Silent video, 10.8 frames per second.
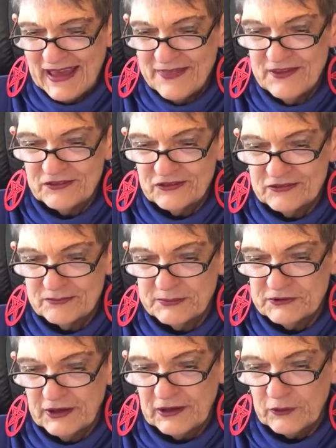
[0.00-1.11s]
and this
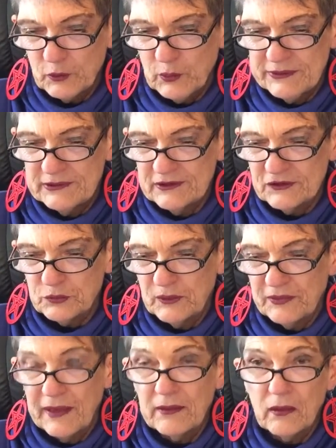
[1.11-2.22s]
particular one deals
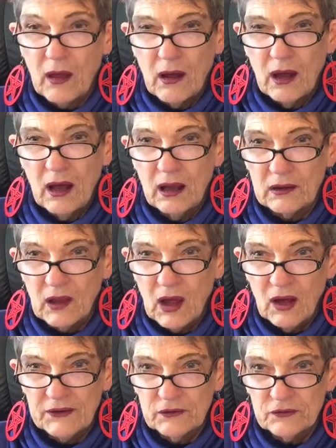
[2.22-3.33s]
with
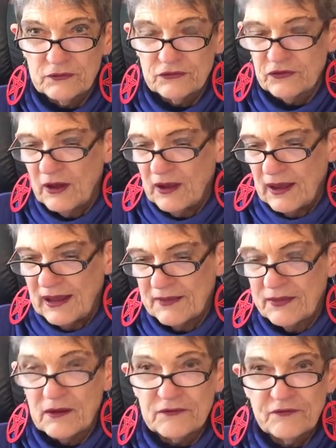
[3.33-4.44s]
lawyers and
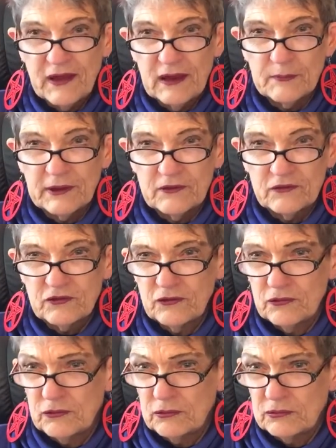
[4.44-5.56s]
their families
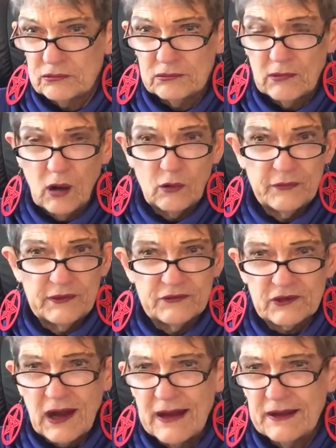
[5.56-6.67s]
who own these
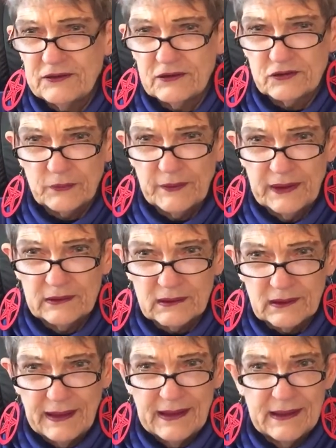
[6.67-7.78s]
cottages around a
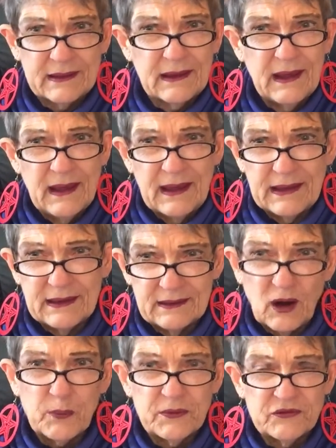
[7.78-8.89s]
lake, and it
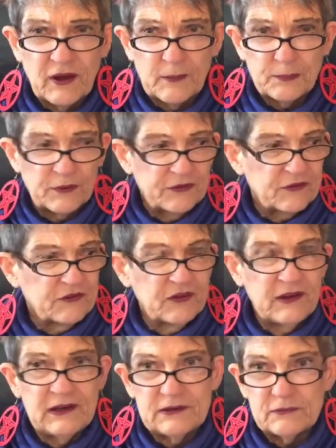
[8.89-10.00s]
opens up with a
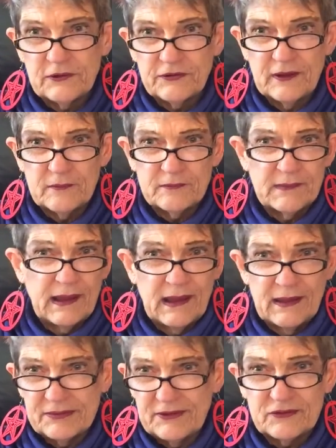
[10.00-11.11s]
scene with them
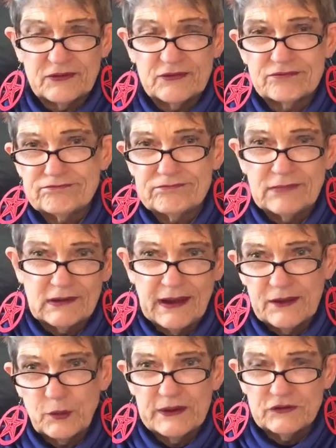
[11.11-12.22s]
at this
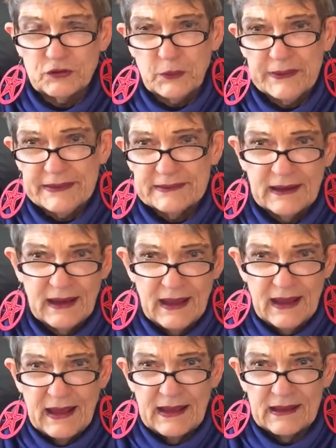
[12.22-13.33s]
lake retreat,
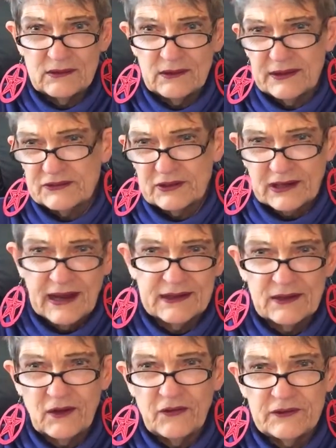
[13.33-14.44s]
and you get to kind of
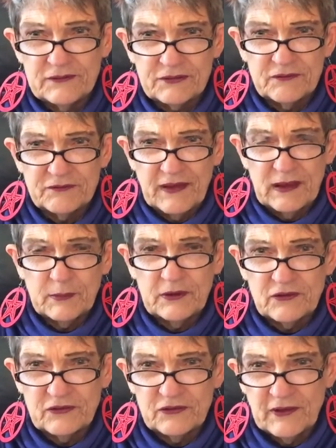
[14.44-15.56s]
know the different
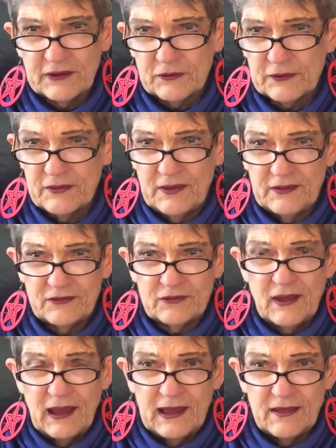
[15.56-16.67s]
families, et cetera. And
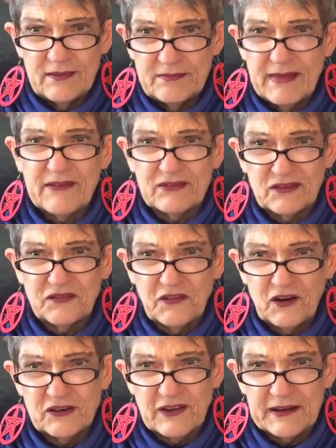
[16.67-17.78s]
that's as
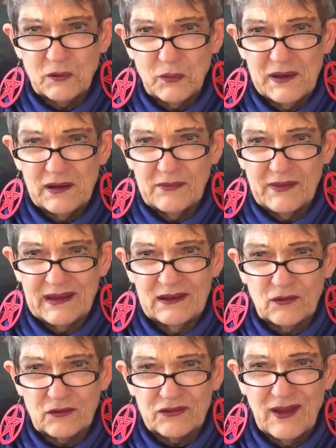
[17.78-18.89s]
far as I could read on the
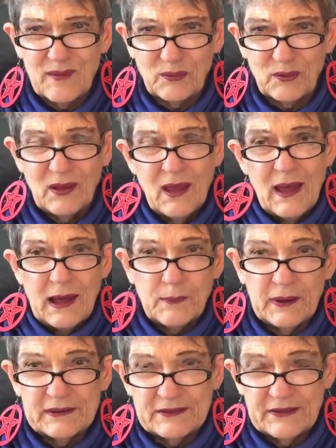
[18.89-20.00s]
Kindle sample.
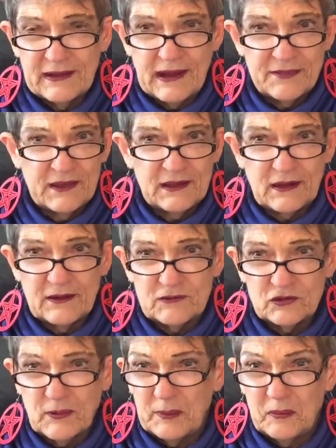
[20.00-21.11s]
But then I think a
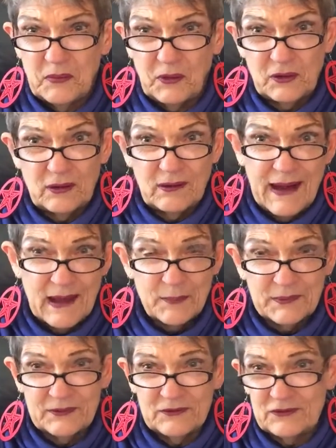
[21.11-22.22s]
triple murder
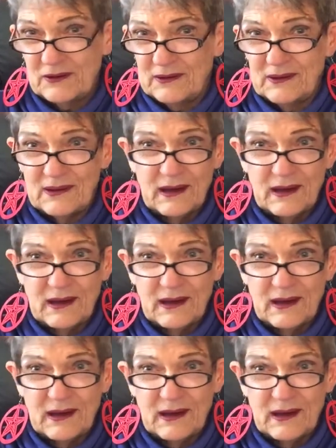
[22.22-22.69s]
happens, and